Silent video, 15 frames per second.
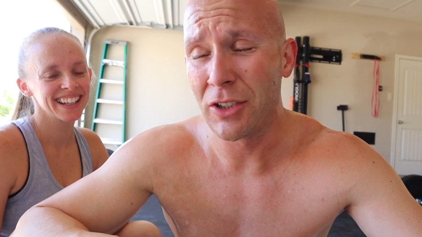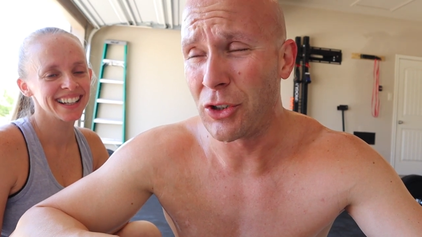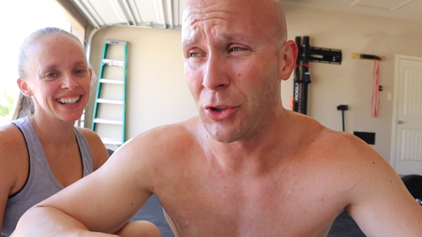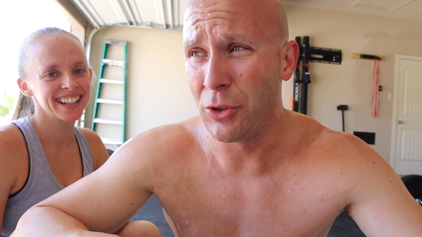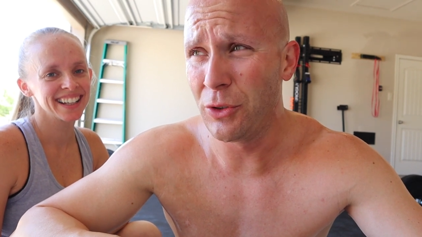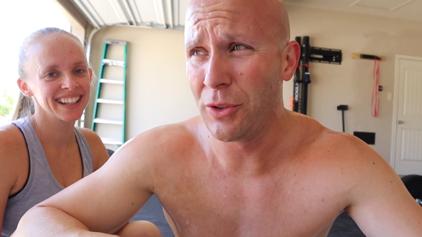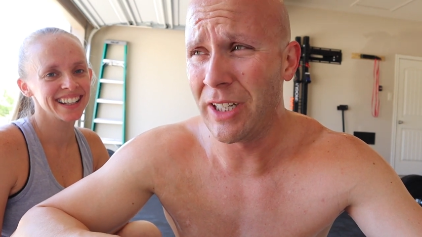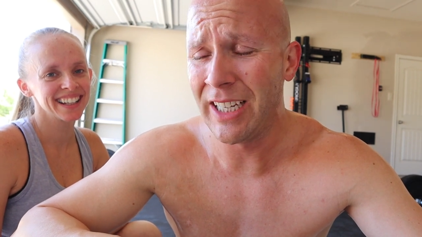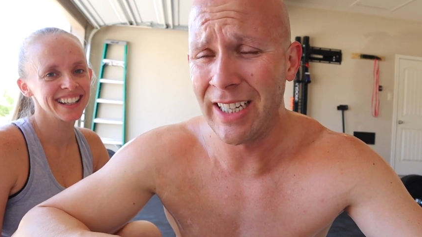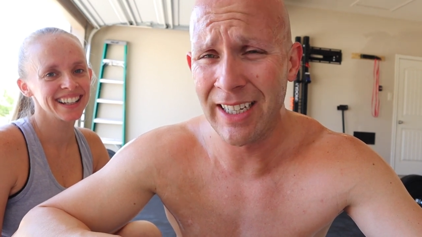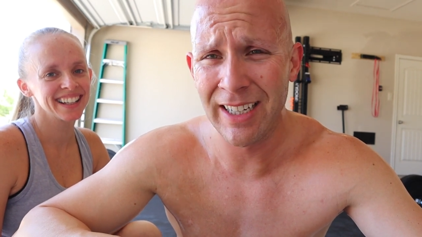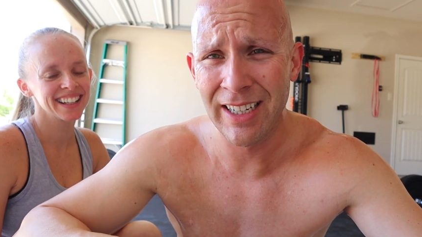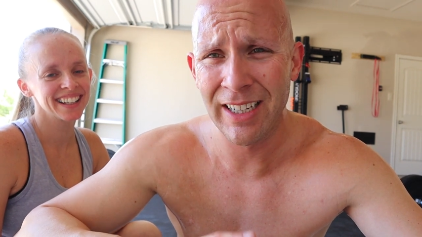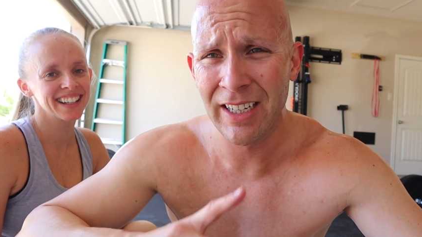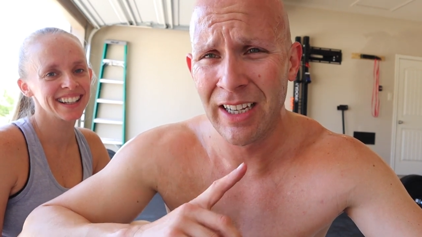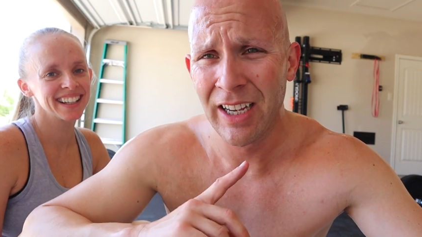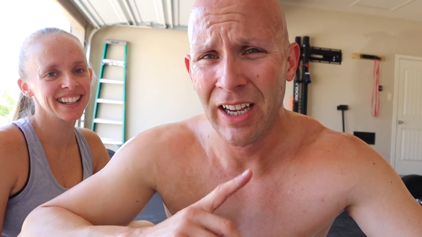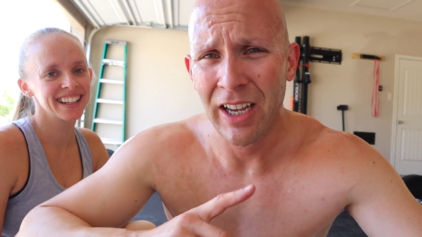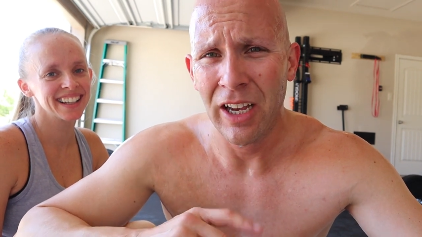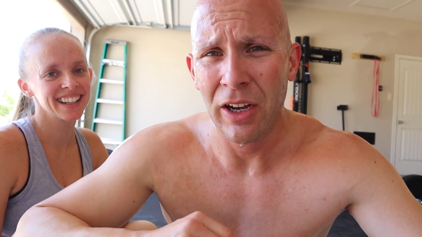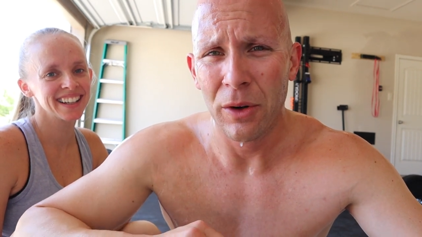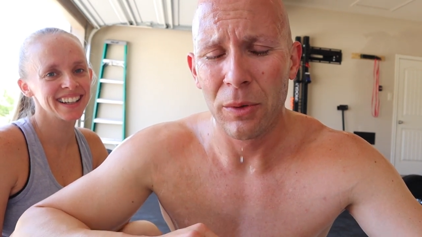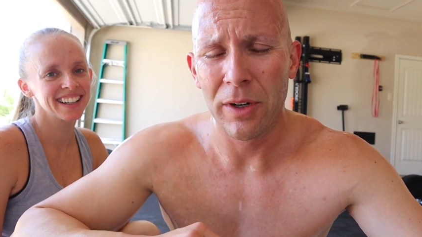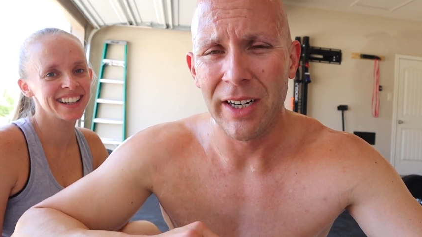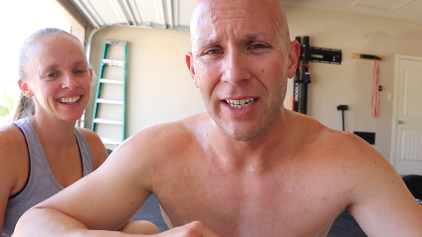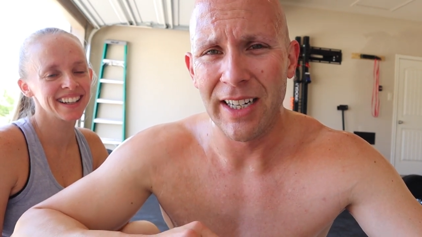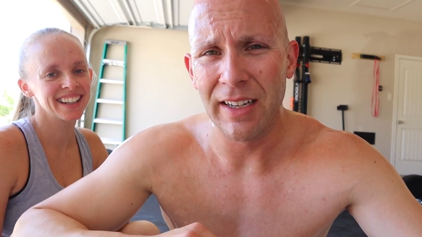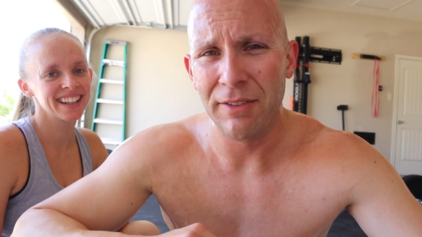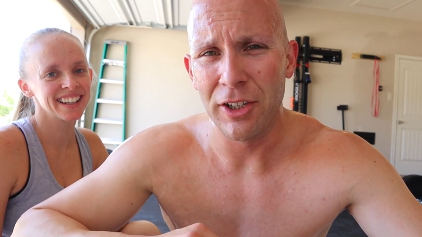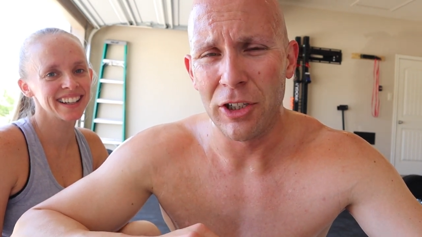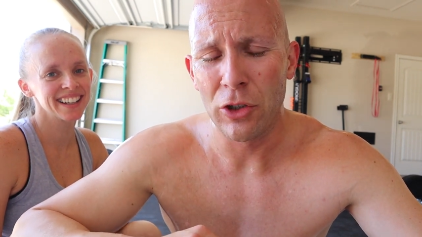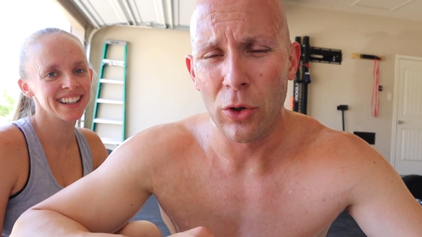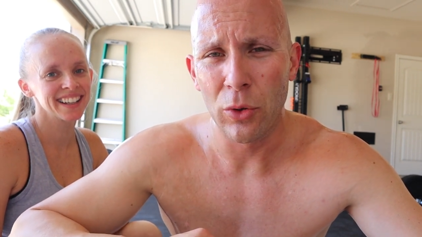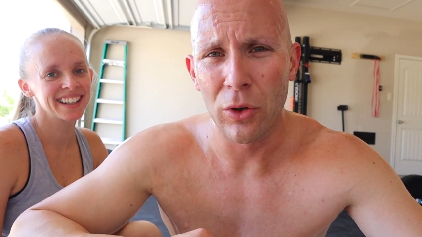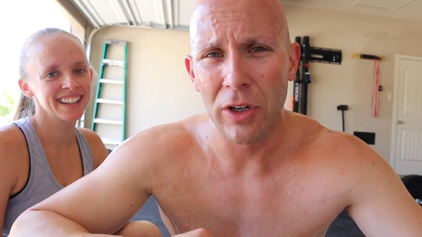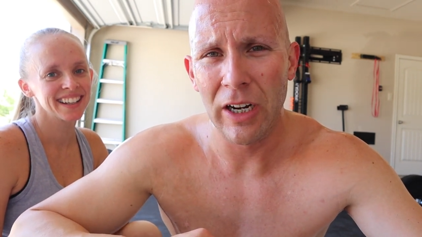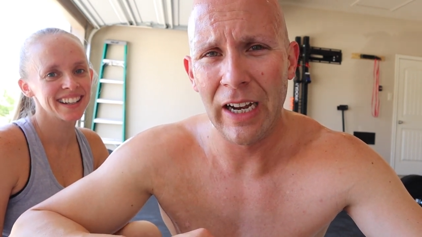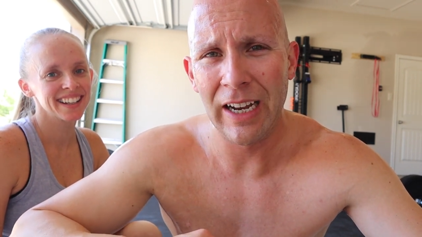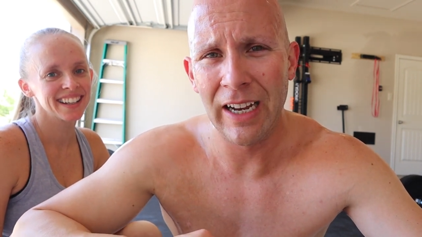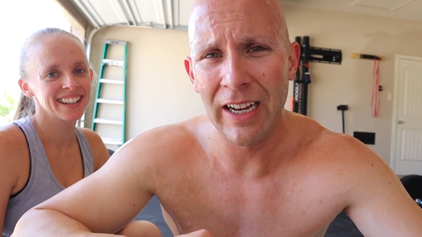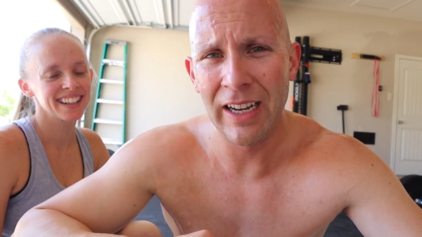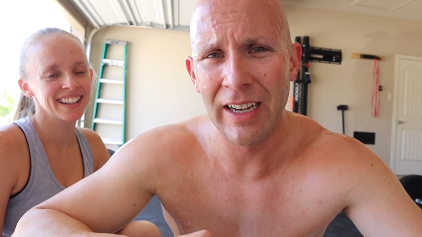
Speaker 1: Soon, we're gonna give you a tour